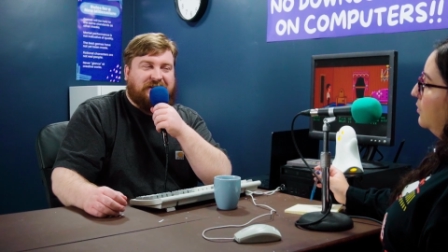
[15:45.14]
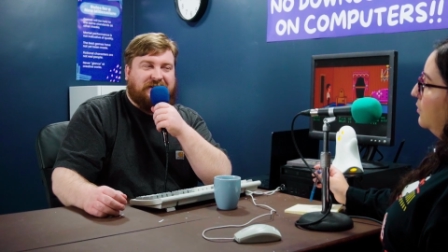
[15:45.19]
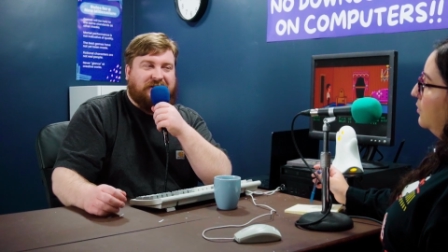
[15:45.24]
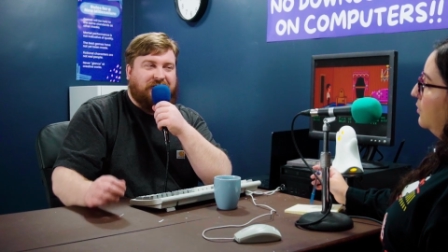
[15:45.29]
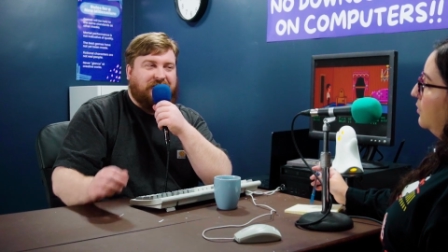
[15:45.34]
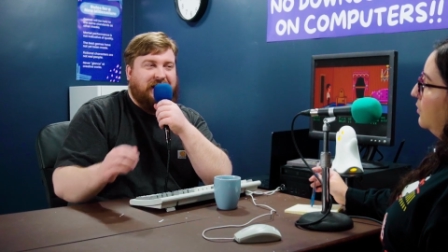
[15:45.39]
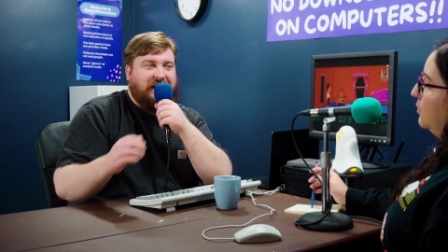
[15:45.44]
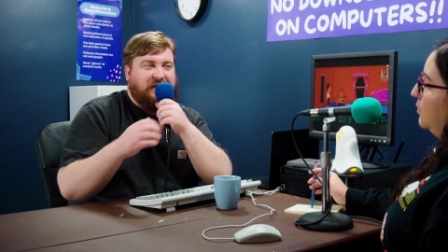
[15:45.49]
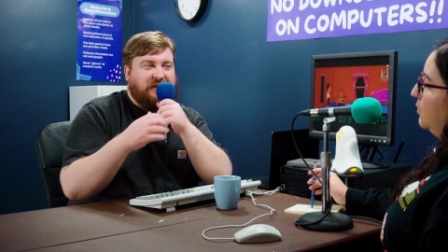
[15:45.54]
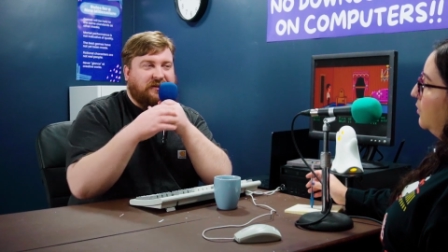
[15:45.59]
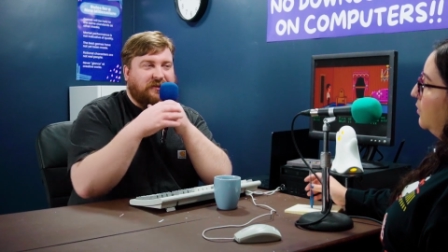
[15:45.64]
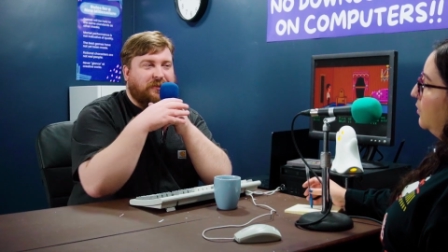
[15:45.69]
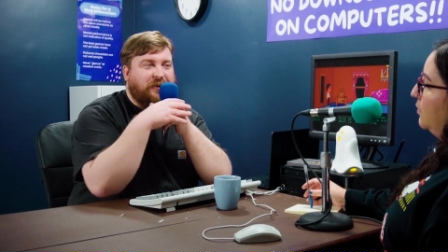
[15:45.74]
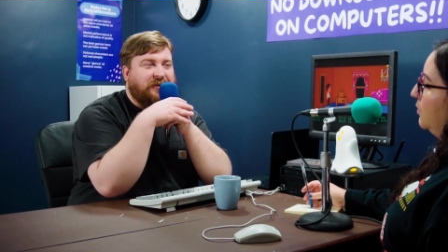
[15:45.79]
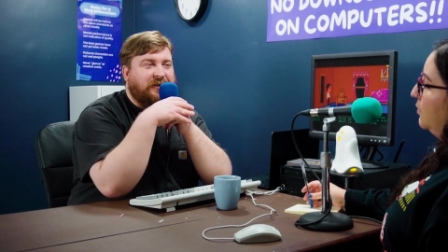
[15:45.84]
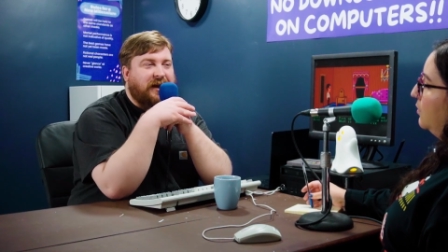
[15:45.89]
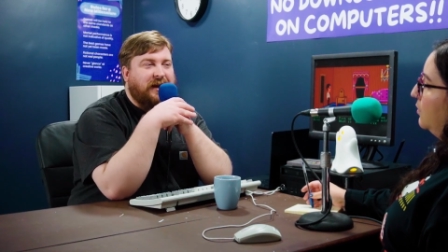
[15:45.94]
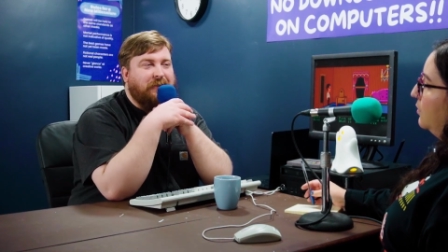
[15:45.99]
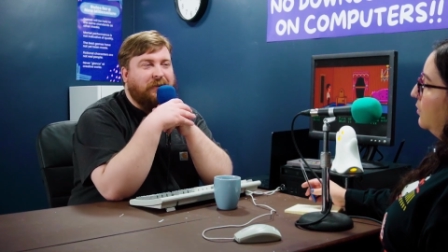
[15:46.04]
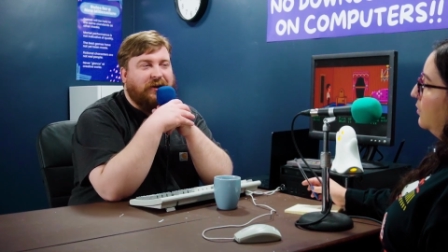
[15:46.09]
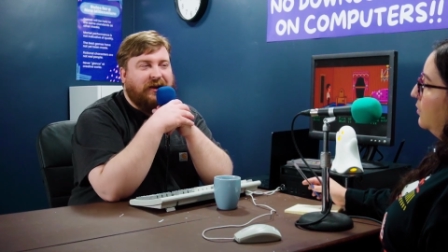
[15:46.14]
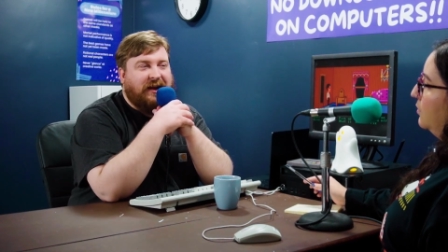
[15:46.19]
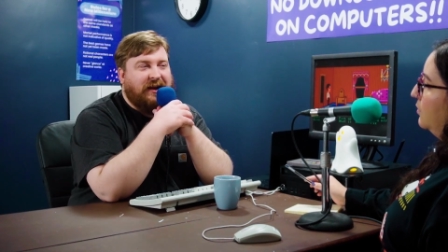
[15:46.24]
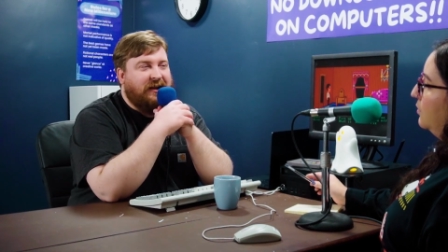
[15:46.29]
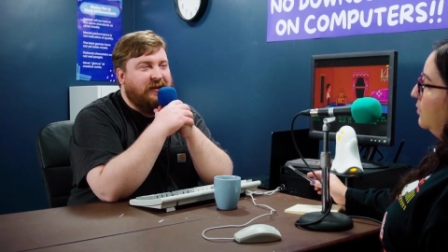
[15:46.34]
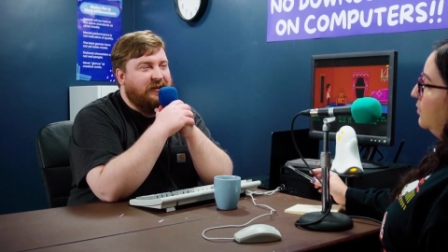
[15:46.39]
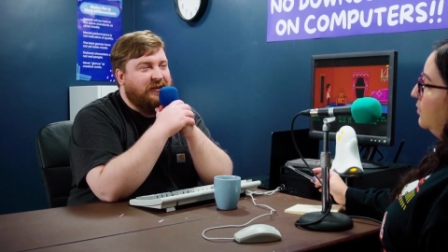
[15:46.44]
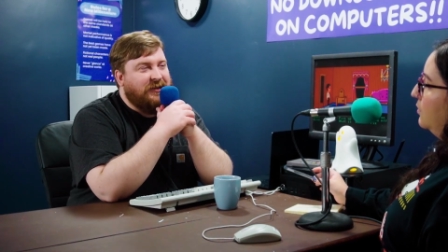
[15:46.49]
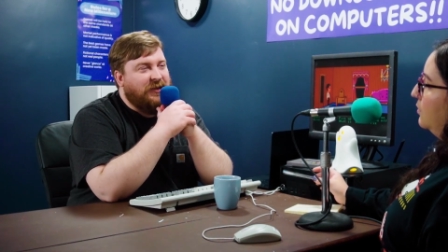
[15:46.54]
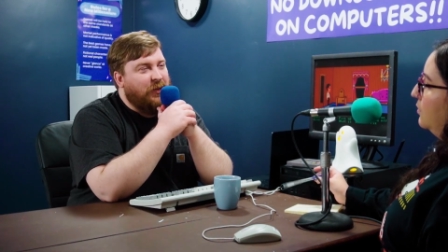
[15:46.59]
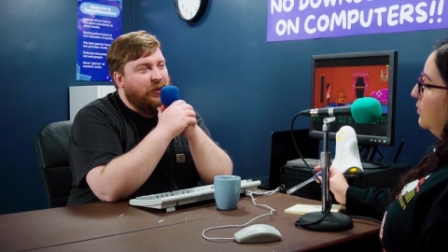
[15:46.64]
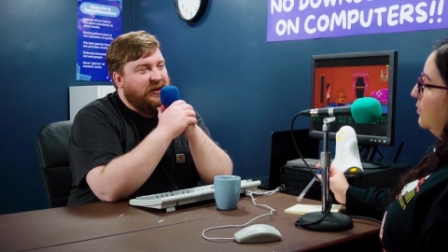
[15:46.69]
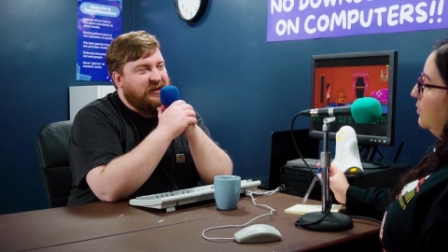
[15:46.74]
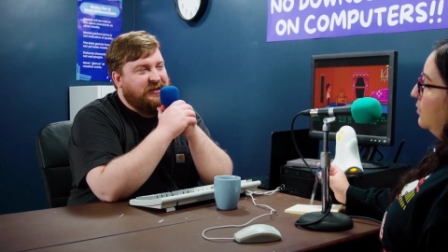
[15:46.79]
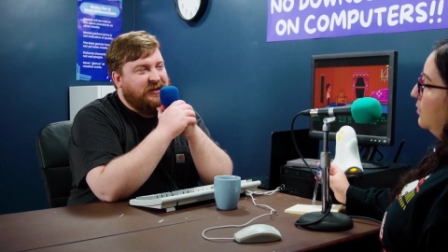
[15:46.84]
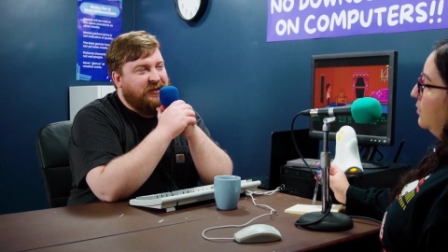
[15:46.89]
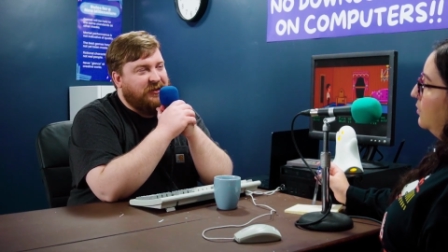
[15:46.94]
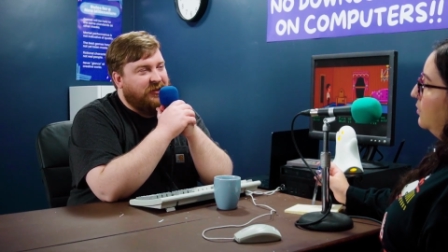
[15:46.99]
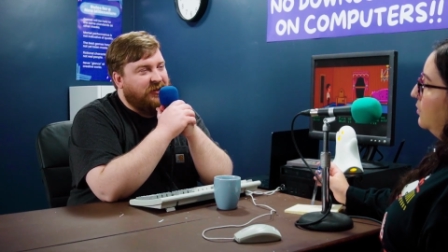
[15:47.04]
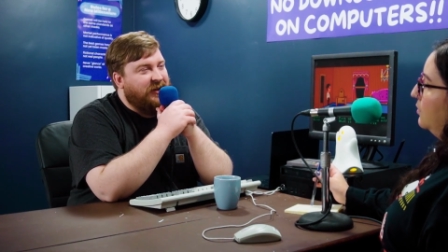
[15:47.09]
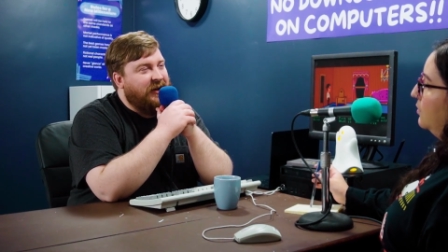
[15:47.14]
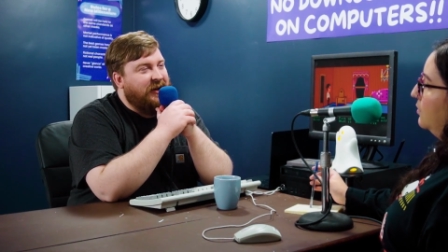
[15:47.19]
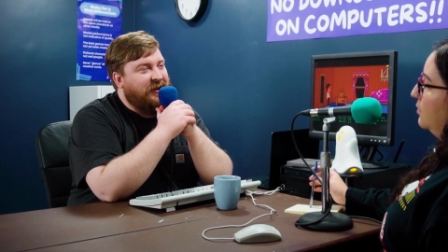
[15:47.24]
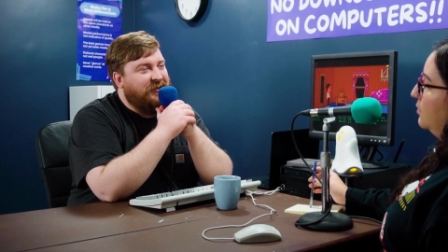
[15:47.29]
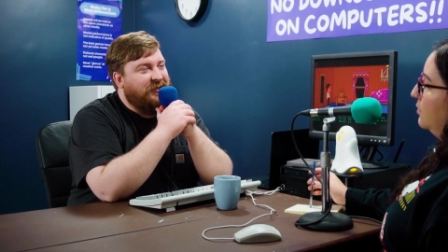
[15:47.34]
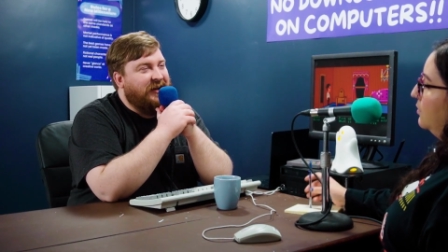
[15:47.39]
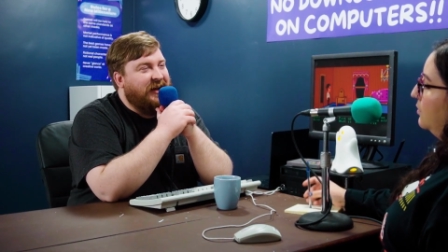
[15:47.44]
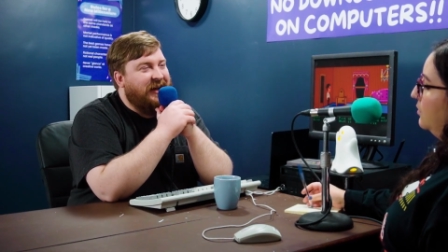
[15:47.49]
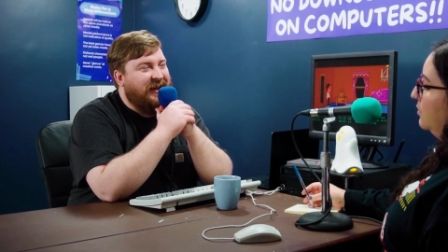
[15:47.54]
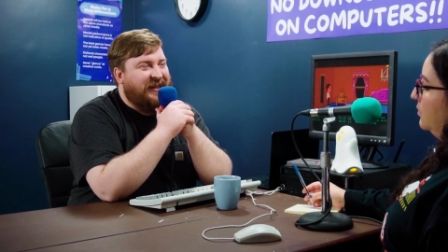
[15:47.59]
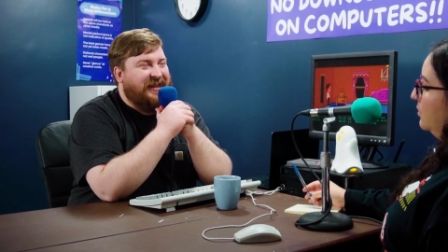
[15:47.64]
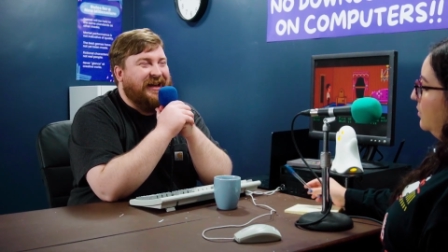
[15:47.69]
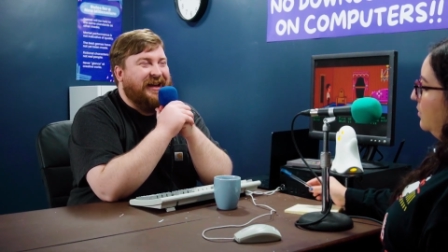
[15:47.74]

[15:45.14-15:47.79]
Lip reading: still cares about Gamergate, I think they're wasting their life. I